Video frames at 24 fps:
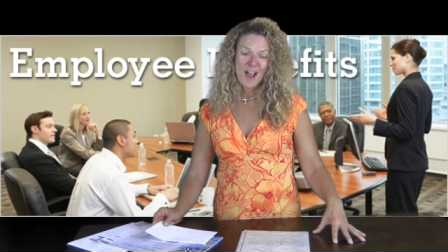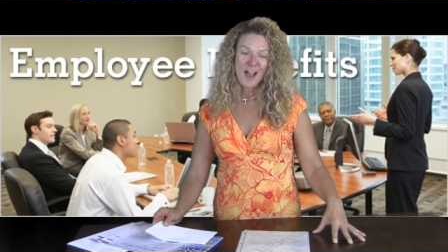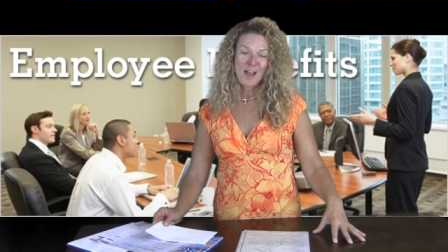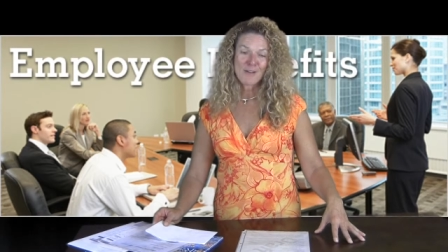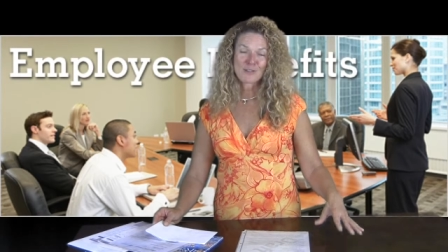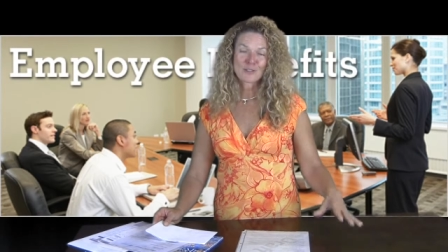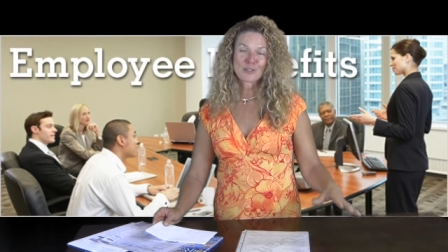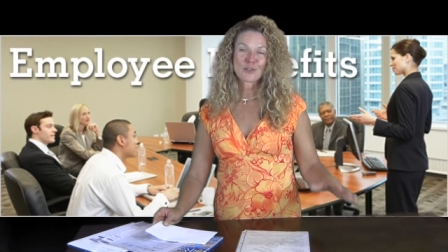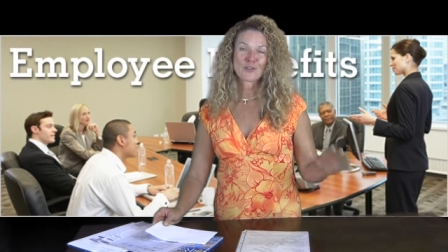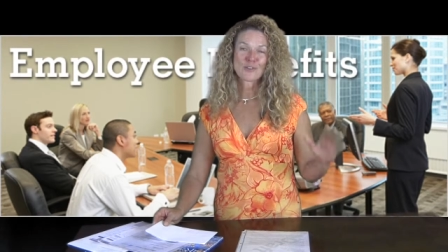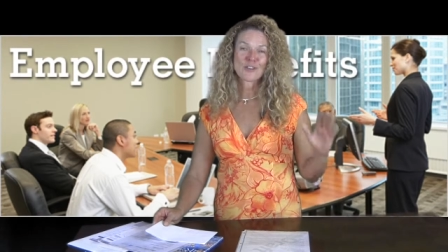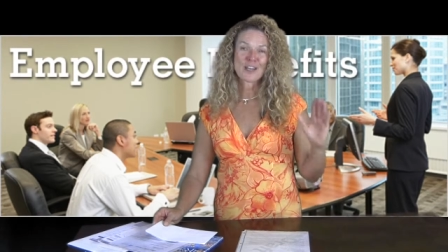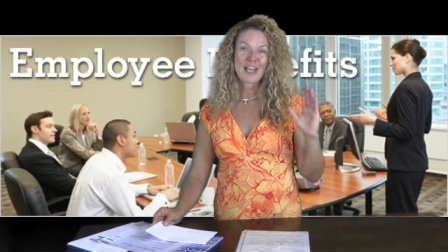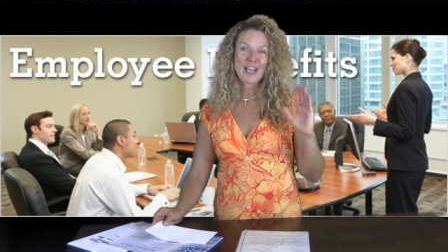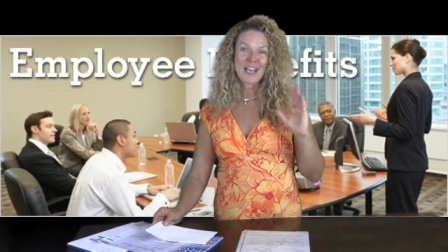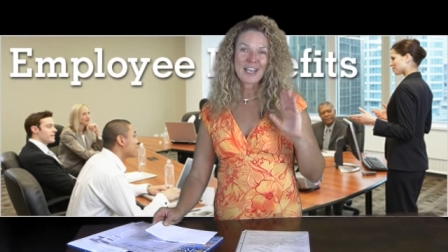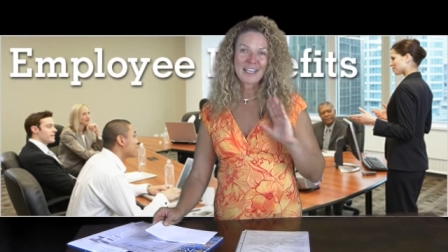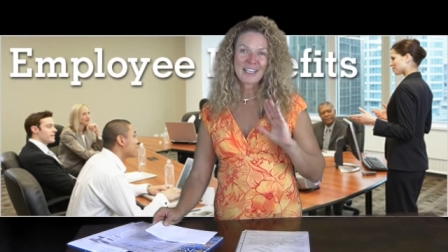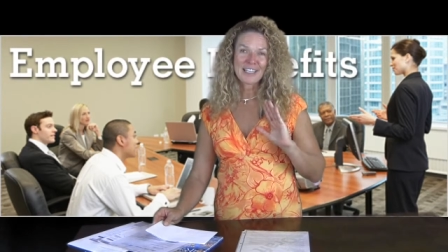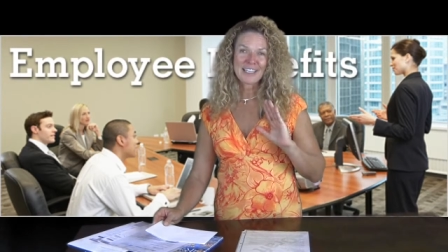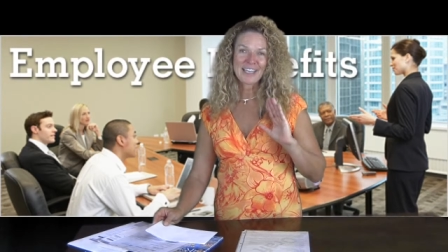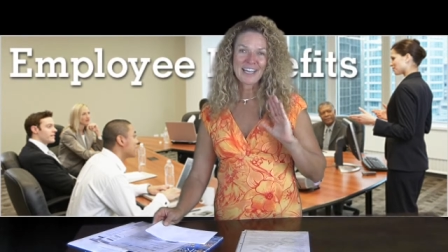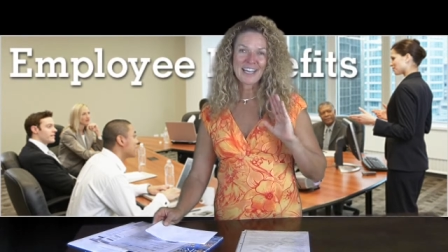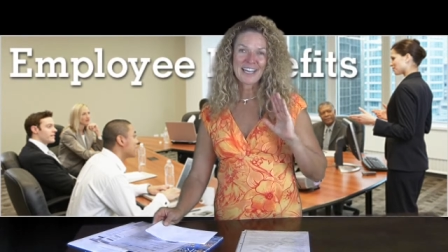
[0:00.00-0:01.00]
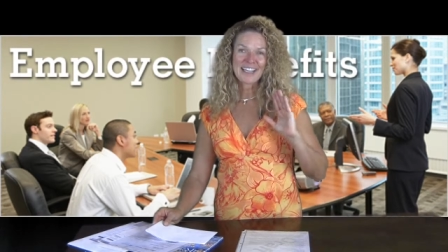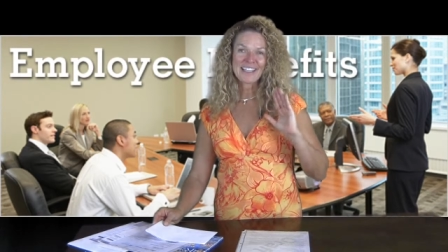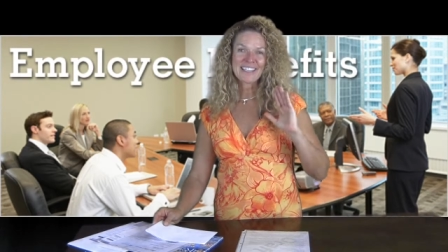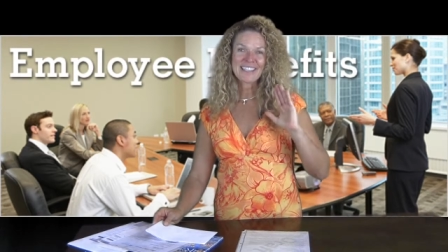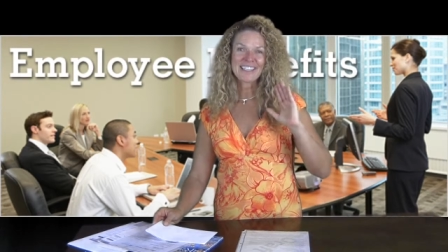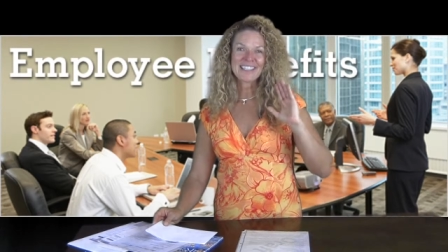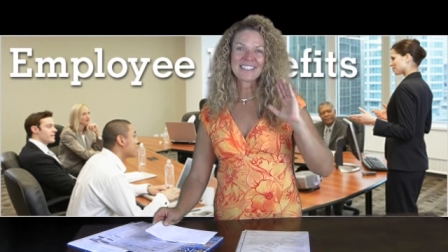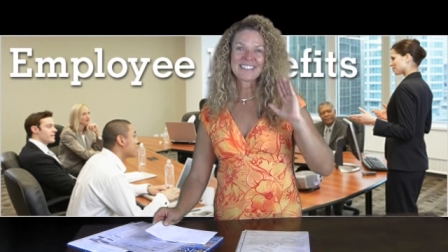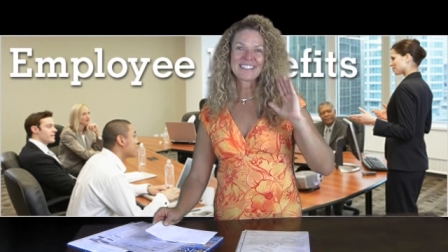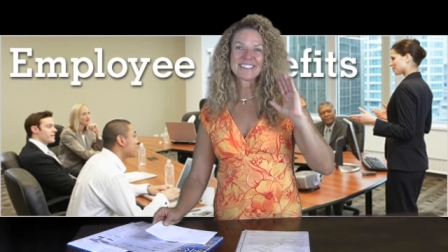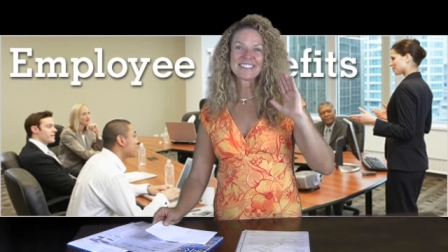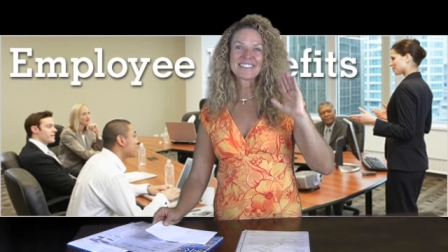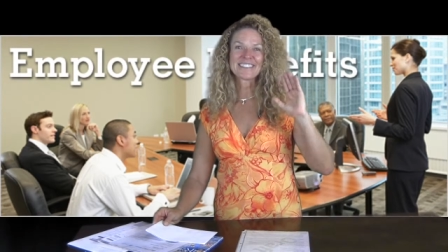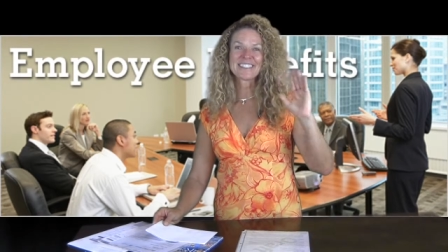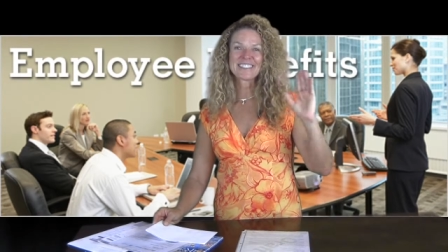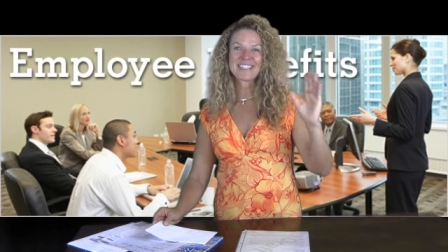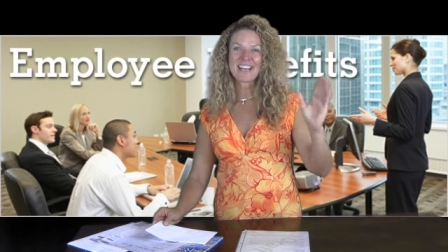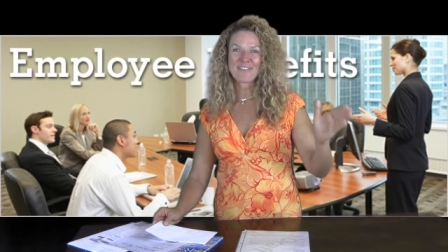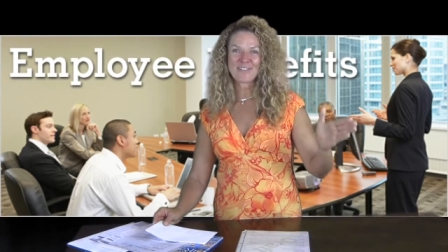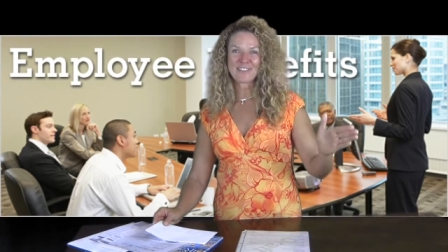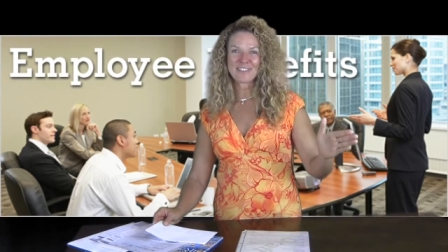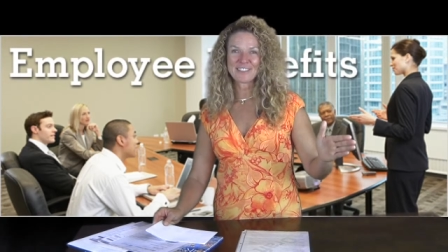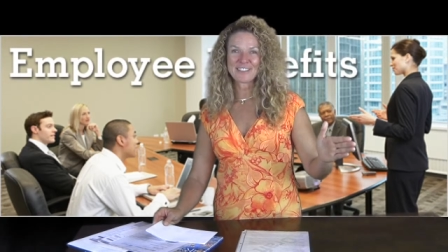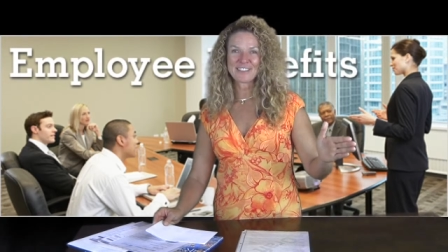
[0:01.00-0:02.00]
I was going 89 in a
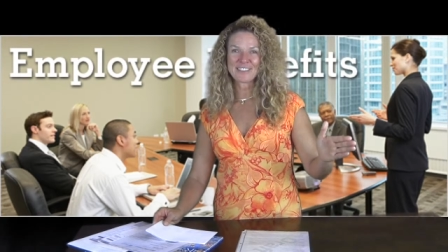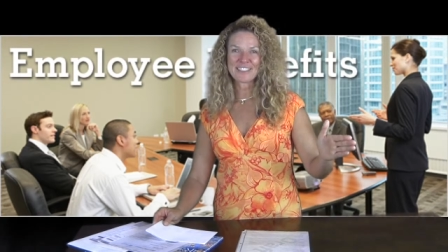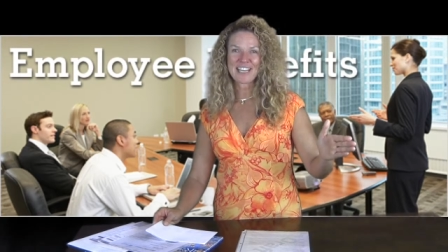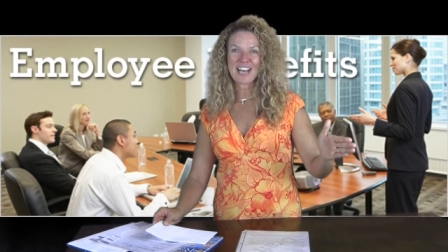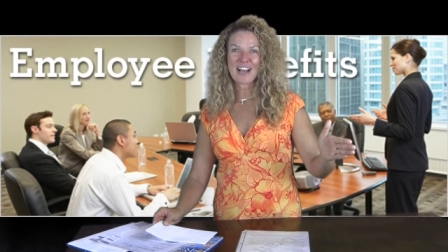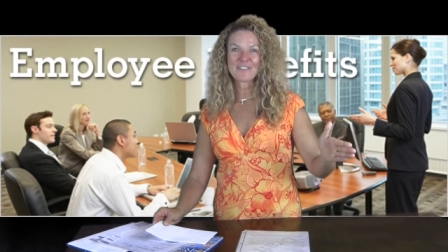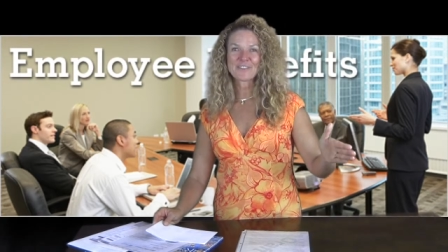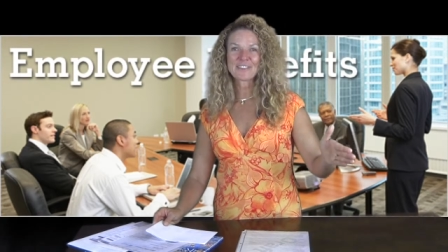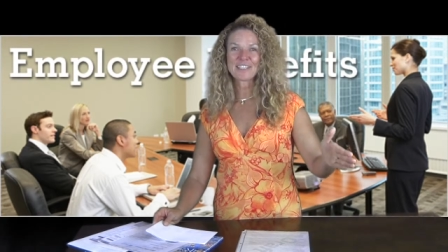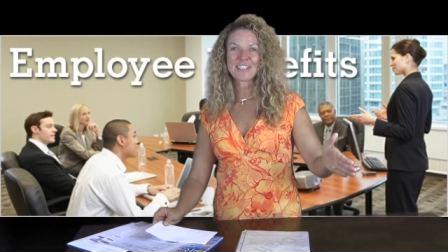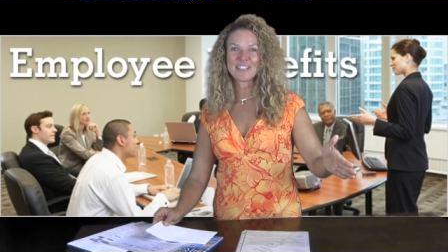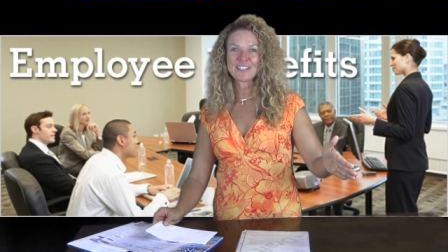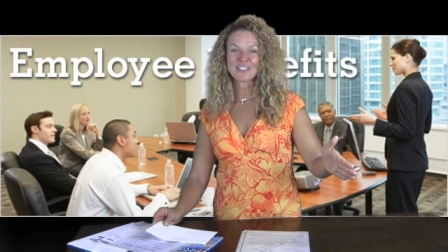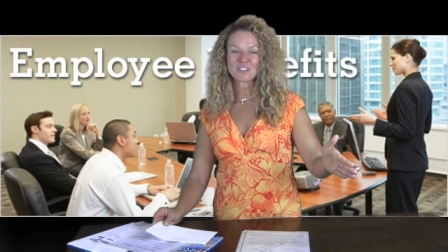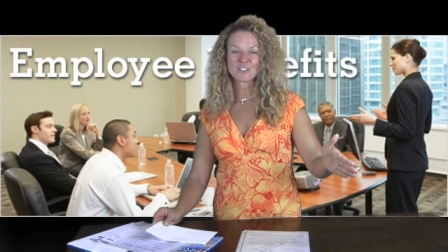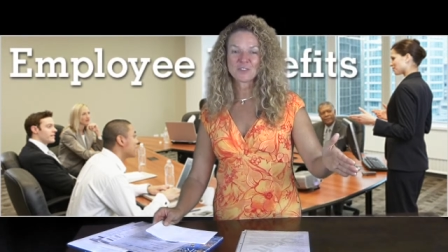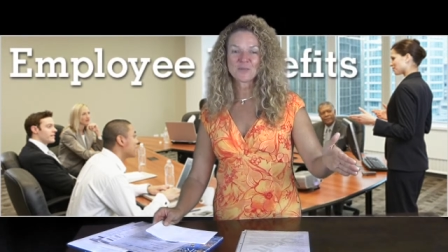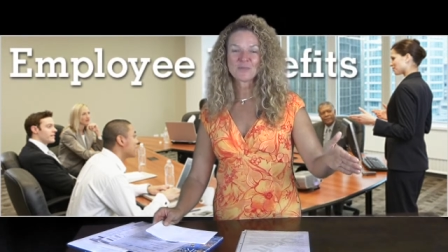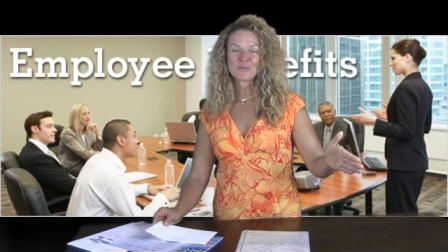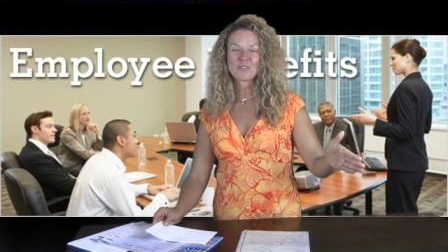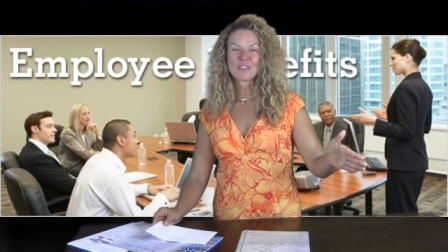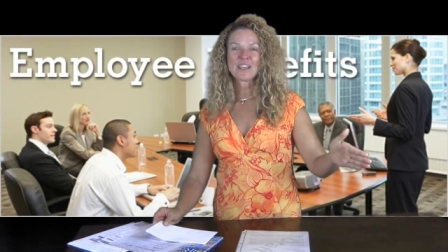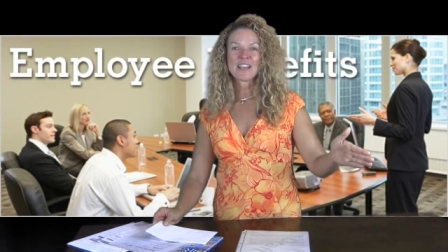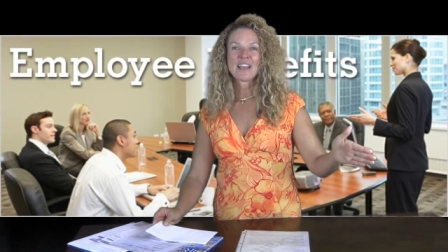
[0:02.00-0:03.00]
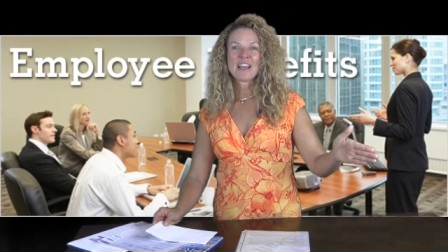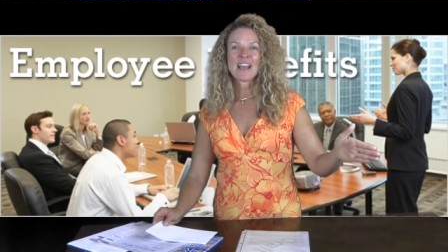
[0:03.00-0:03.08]
70 downhill,